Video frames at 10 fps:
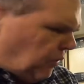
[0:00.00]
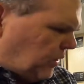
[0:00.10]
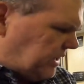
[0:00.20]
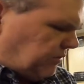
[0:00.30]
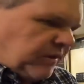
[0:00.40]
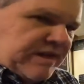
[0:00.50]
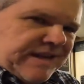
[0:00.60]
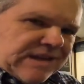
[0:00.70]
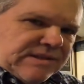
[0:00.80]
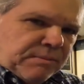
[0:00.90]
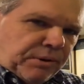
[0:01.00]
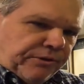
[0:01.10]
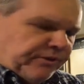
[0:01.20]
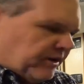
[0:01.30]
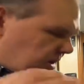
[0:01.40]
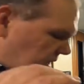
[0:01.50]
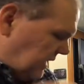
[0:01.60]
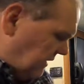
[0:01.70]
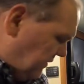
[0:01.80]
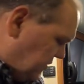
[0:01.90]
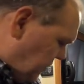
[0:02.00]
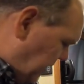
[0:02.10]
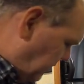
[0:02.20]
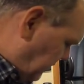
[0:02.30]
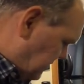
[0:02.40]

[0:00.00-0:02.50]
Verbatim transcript: 43 decibels in the trailer.